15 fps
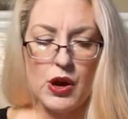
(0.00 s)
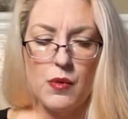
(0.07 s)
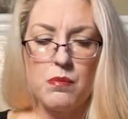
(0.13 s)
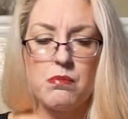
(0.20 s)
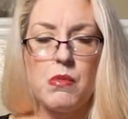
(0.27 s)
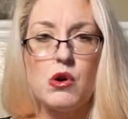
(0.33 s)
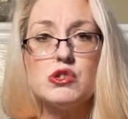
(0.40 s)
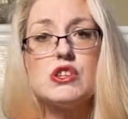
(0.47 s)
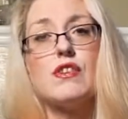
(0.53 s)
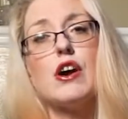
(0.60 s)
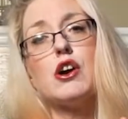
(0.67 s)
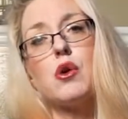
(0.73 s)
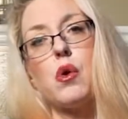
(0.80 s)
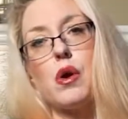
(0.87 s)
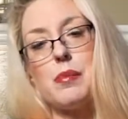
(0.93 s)
Most of our
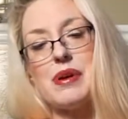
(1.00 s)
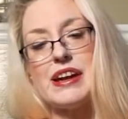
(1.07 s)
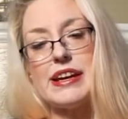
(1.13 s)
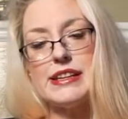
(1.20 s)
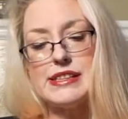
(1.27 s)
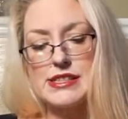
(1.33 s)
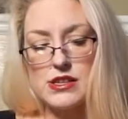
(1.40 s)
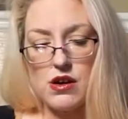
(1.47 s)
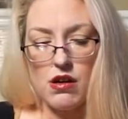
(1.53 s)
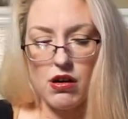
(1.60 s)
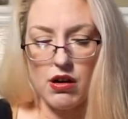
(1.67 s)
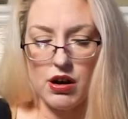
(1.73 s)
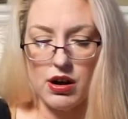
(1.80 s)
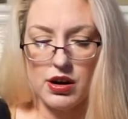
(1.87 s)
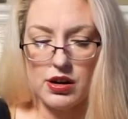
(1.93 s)
core beads
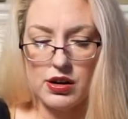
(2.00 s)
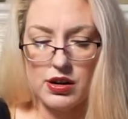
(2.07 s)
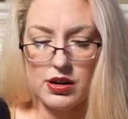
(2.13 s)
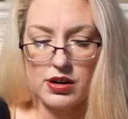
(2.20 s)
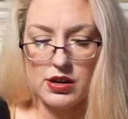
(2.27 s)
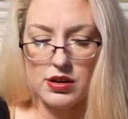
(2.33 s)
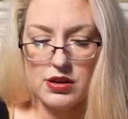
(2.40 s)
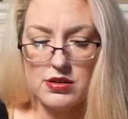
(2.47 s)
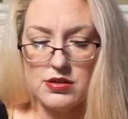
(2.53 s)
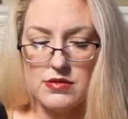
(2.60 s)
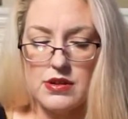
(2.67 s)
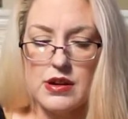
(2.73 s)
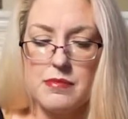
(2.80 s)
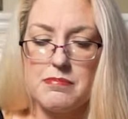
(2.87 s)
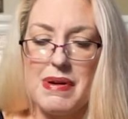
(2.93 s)
are
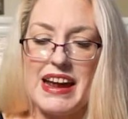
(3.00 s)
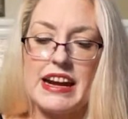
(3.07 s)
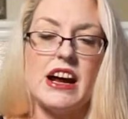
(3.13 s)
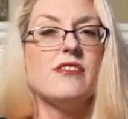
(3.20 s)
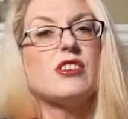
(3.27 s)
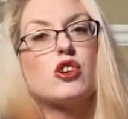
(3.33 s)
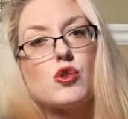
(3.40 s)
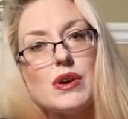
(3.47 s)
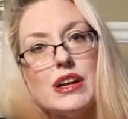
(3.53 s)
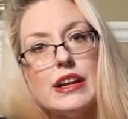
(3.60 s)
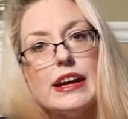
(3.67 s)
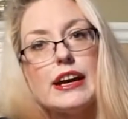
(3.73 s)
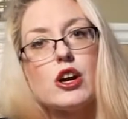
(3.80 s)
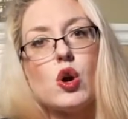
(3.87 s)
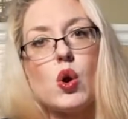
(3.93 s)
made of
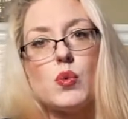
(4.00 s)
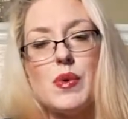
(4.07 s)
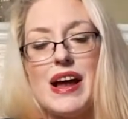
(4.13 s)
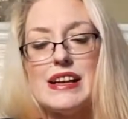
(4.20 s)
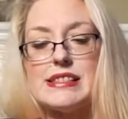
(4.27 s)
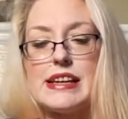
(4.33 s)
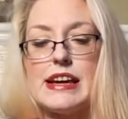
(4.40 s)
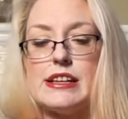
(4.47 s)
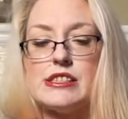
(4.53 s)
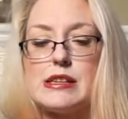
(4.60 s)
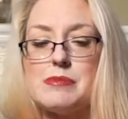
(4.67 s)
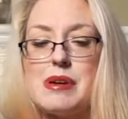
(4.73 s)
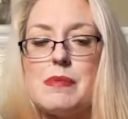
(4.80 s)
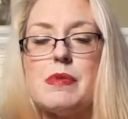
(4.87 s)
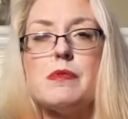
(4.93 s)
acrylic or resin, some
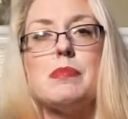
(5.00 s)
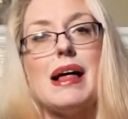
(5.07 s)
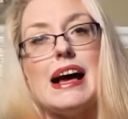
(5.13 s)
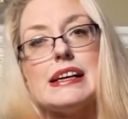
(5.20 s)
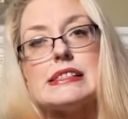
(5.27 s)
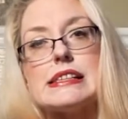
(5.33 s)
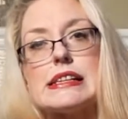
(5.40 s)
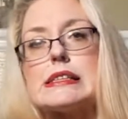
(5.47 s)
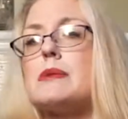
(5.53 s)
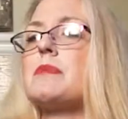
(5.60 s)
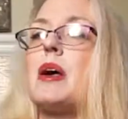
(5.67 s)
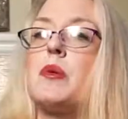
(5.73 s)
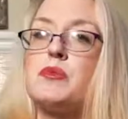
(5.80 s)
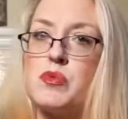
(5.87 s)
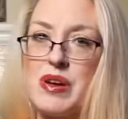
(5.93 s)
type of plastic.
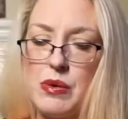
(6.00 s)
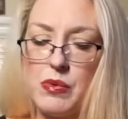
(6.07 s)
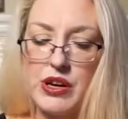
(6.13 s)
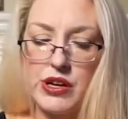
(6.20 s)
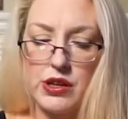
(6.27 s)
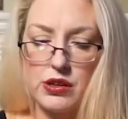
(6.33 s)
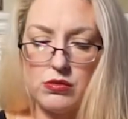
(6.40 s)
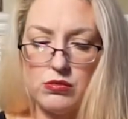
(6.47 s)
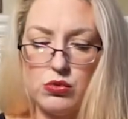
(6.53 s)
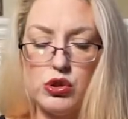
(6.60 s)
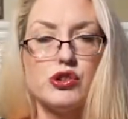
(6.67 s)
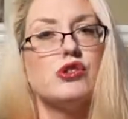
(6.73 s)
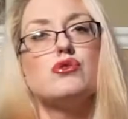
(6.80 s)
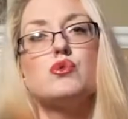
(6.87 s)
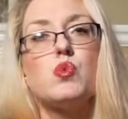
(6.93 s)
Sometimes we
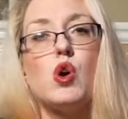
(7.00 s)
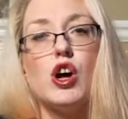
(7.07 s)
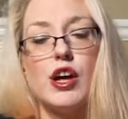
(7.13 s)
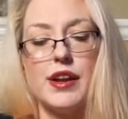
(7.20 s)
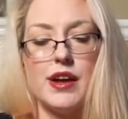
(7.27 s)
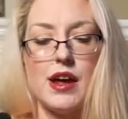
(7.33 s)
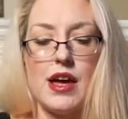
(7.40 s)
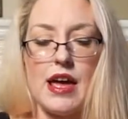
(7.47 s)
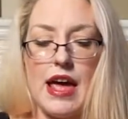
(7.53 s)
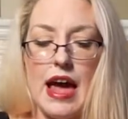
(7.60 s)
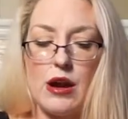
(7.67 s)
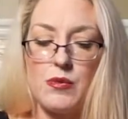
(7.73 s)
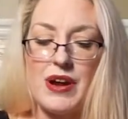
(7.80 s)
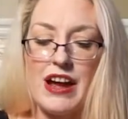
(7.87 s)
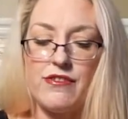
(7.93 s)
will use wood.
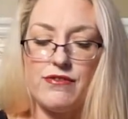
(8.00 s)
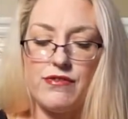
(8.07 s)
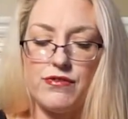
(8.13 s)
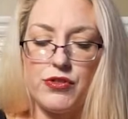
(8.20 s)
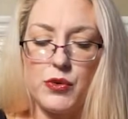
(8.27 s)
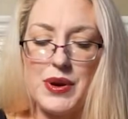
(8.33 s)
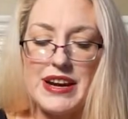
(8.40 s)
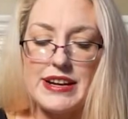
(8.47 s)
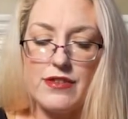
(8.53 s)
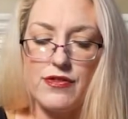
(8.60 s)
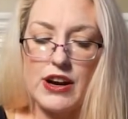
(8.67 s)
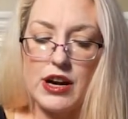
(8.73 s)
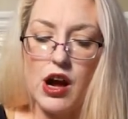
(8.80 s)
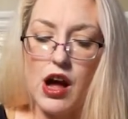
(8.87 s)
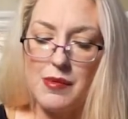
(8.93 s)
And we have 3
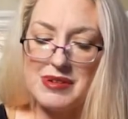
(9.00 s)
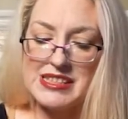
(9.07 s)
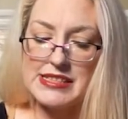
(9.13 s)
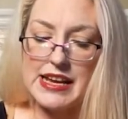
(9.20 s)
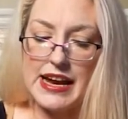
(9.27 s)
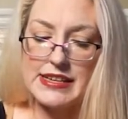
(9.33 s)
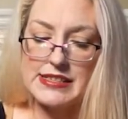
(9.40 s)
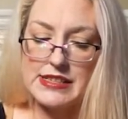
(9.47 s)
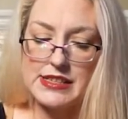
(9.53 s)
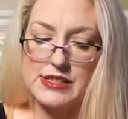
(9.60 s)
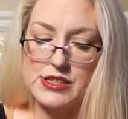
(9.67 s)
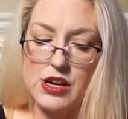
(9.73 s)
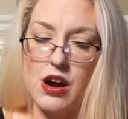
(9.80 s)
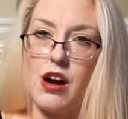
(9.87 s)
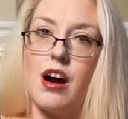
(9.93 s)
different common
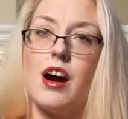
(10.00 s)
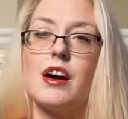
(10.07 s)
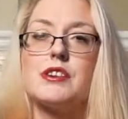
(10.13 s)
sizes, are